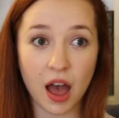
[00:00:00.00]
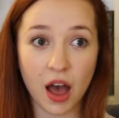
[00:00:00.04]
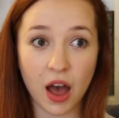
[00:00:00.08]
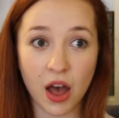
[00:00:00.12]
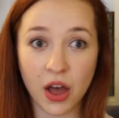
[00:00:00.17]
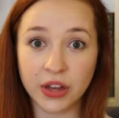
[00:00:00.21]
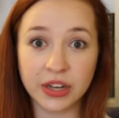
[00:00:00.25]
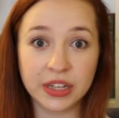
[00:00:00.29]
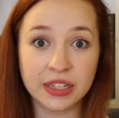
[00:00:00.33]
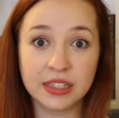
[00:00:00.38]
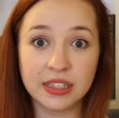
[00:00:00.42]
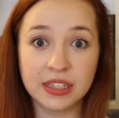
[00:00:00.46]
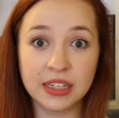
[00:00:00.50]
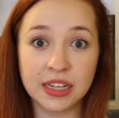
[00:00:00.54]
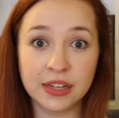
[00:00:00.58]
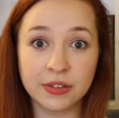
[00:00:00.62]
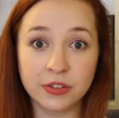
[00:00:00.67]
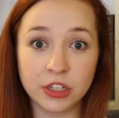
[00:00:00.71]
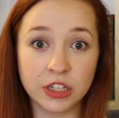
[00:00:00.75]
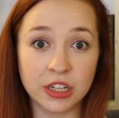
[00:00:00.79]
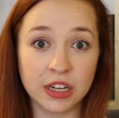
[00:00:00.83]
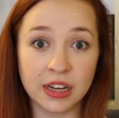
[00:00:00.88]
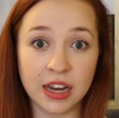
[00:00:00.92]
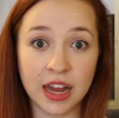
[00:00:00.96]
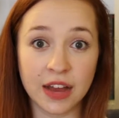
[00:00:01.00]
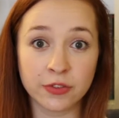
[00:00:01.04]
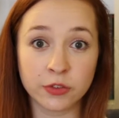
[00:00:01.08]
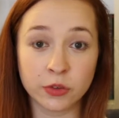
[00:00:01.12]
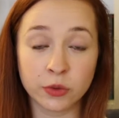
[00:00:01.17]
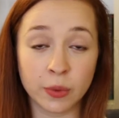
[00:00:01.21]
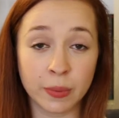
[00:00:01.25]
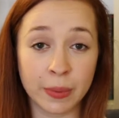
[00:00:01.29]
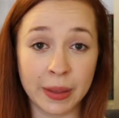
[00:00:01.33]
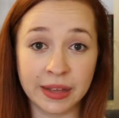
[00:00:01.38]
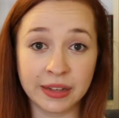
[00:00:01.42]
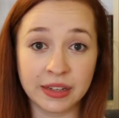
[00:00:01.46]
Honestly, if she didn't have a
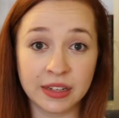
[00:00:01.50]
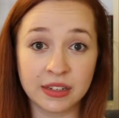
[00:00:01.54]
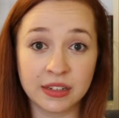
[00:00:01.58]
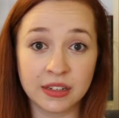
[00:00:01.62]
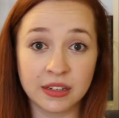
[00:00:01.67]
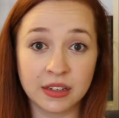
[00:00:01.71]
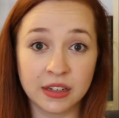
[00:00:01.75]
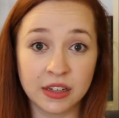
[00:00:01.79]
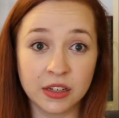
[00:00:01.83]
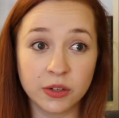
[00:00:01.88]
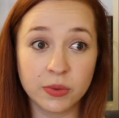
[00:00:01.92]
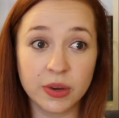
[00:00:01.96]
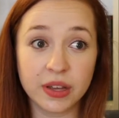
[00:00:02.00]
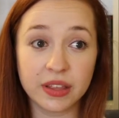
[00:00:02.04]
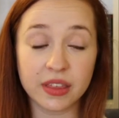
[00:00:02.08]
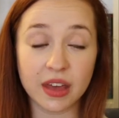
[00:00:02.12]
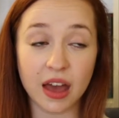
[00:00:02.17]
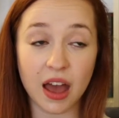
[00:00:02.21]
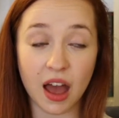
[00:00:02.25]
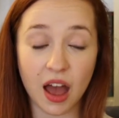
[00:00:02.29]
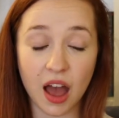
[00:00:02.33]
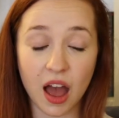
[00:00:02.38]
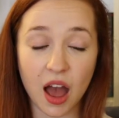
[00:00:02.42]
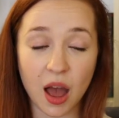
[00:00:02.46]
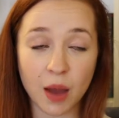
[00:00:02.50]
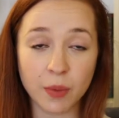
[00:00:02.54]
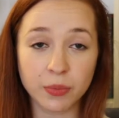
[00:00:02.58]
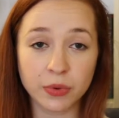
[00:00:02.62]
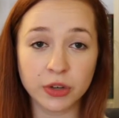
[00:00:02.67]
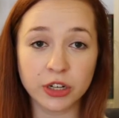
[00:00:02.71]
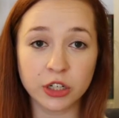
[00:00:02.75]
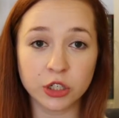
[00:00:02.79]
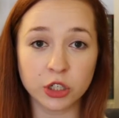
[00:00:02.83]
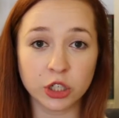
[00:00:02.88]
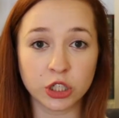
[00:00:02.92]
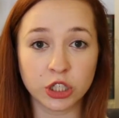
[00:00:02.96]
rebellion to deal with, I'm
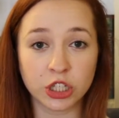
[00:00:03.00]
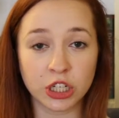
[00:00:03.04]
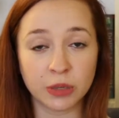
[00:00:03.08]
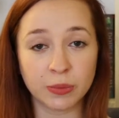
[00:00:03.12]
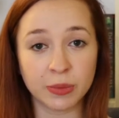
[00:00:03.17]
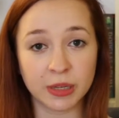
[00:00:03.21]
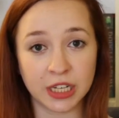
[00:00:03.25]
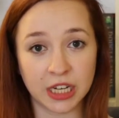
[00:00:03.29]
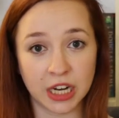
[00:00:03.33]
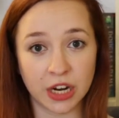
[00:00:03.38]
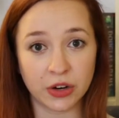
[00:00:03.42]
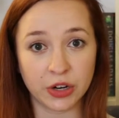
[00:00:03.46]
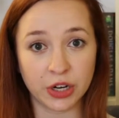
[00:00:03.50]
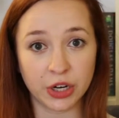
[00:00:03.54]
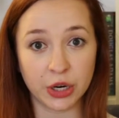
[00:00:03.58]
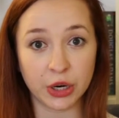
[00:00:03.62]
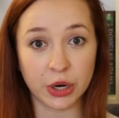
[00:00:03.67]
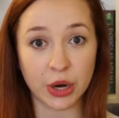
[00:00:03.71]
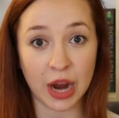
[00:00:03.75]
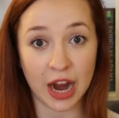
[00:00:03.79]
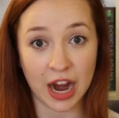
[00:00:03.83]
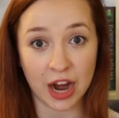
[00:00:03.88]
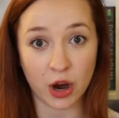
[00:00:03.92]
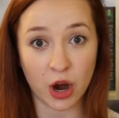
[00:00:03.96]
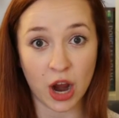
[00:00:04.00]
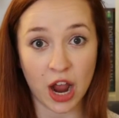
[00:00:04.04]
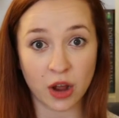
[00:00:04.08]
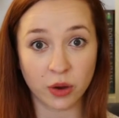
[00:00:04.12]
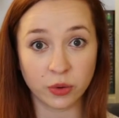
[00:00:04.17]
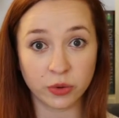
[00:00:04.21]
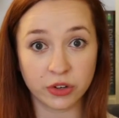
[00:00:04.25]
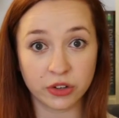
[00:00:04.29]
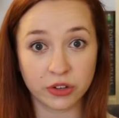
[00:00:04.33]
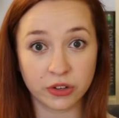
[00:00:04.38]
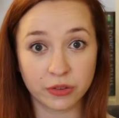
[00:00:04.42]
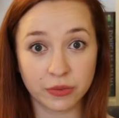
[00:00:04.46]
pretty sure she'd be tearing her hair
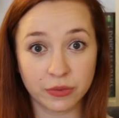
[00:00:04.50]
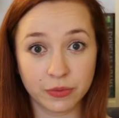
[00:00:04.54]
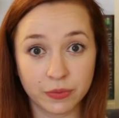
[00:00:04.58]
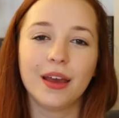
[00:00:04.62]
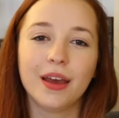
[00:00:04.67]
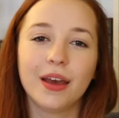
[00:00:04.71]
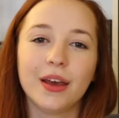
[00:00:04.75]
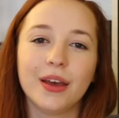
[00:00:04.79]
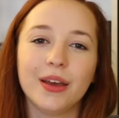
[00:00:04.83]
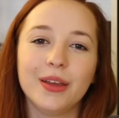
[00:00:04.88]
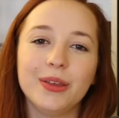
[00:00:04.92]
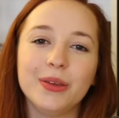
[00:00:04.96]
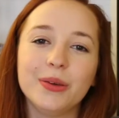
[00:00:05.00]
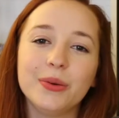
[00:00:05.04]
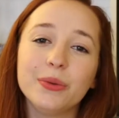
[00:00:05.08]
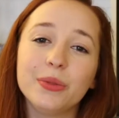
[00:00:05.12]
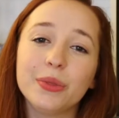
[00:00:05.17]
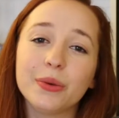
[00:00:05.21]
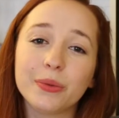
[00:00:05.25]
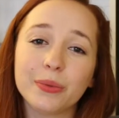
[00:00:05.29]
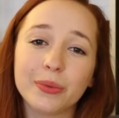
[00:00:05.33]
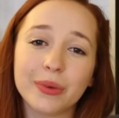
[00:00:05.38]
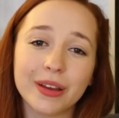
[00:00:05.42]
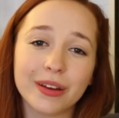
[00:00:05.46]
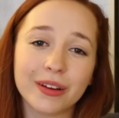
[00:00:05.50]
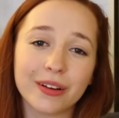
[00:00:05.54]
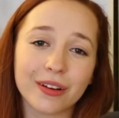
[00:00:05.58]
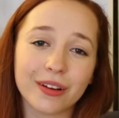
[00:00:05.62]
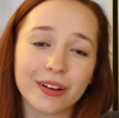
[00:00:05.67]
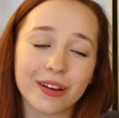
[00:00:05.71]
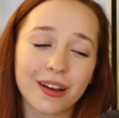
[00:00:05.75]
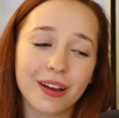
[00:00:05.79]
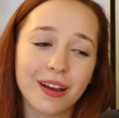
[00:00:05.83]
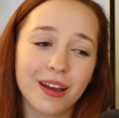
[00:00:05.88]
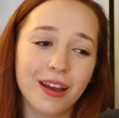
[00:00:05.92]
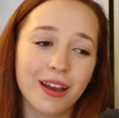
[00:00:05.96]
out. You, the
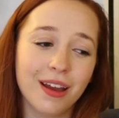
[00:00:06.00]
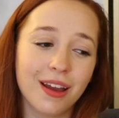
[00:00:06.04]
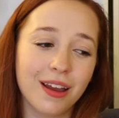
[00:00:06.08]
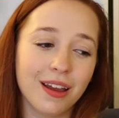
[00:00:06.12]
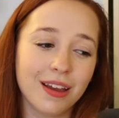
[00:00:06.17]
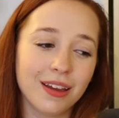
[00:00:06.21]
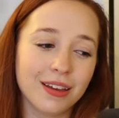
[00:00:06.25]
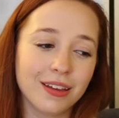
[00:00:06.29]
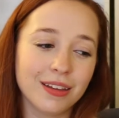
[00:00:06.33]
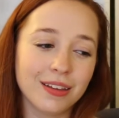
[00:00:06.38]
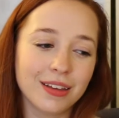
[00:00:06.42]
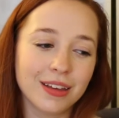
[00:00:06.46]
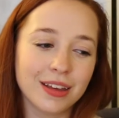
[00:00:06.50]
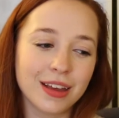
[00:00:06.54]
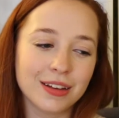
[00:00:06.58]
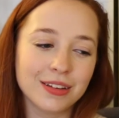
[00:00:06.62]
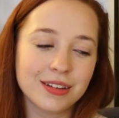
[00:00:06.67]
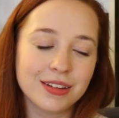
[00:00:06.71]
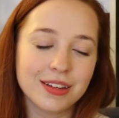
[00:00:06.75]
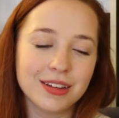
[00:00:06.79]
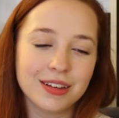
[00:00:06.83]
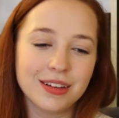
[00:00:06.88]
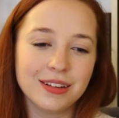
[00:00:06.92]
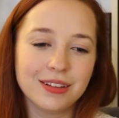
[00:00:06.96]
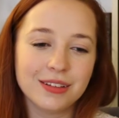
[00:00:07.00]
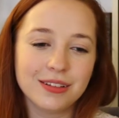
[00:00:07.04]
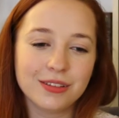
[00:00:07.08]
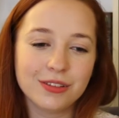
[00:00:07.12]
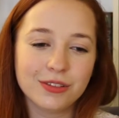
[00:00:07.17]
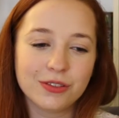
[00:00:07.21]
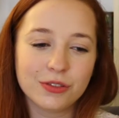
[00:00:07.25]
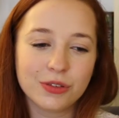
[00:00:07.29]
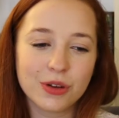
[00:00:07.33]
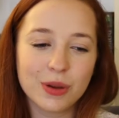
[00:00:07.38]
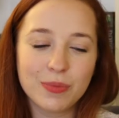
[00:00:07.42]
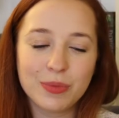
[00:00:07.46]
reader, get to
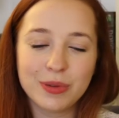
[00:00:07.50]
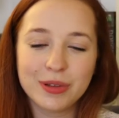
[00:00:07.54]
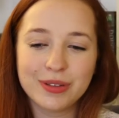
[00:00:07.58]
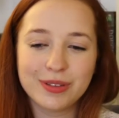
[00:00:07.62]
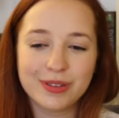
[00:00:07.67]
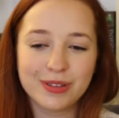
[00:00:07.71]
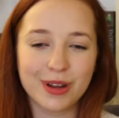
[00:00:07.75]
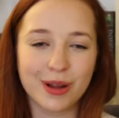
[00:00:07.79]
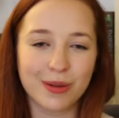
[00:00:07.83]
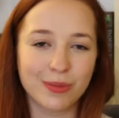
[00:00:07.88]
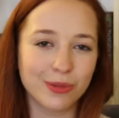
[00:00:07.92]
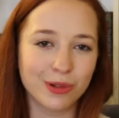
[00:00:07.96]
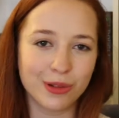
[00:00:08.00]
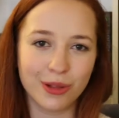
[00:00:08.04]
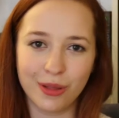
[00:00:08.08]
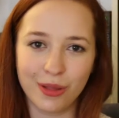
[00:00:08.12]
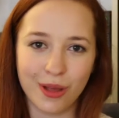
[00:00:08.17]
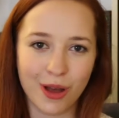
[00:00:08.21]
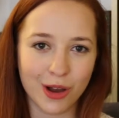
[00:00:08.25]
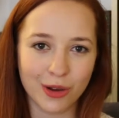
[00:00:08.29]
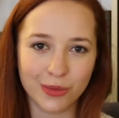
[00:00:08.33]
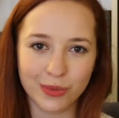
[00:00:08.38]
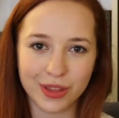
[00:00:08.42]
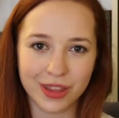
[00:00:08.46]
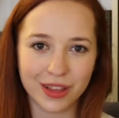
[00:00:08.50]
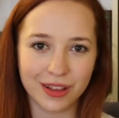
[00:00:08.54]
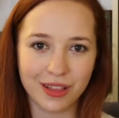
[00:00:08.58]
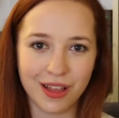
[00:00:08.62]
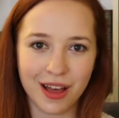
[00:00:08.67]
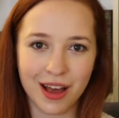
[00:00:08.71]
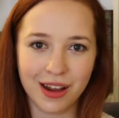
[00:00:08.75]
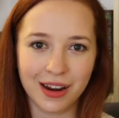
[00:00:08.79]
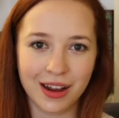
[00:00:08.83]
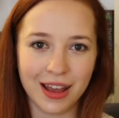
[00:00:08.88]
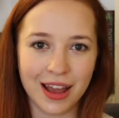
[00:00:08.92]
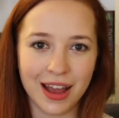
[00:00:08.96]
trip and stumble along with
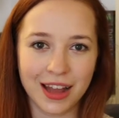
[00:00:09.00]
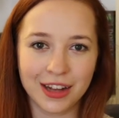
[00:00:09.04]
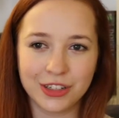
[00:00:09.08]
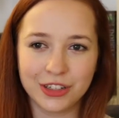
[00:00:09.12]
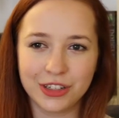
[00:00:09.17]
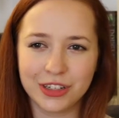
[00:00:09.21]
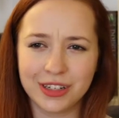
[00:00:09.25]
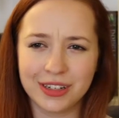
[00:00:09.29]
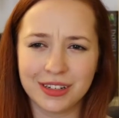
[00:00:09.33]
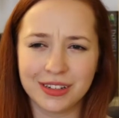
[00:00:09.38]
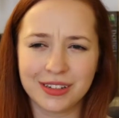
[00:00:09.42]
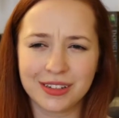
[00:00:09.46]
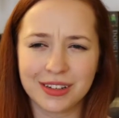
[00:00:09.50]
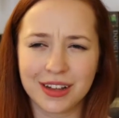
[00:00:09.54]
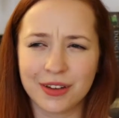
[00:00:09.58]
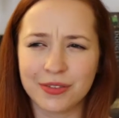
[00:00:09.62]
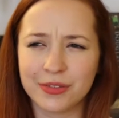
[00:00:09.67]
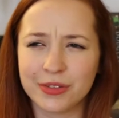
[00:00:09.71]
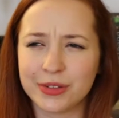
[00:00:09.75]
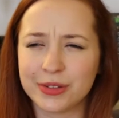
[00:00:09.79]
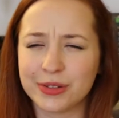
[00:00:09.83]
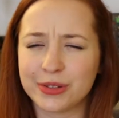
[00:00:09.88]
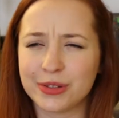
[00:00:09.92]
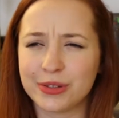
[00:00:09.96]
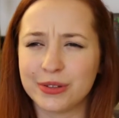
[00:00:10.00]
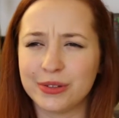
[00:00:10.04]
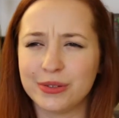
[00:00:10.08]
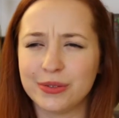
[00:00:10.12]
Elanna as she discovers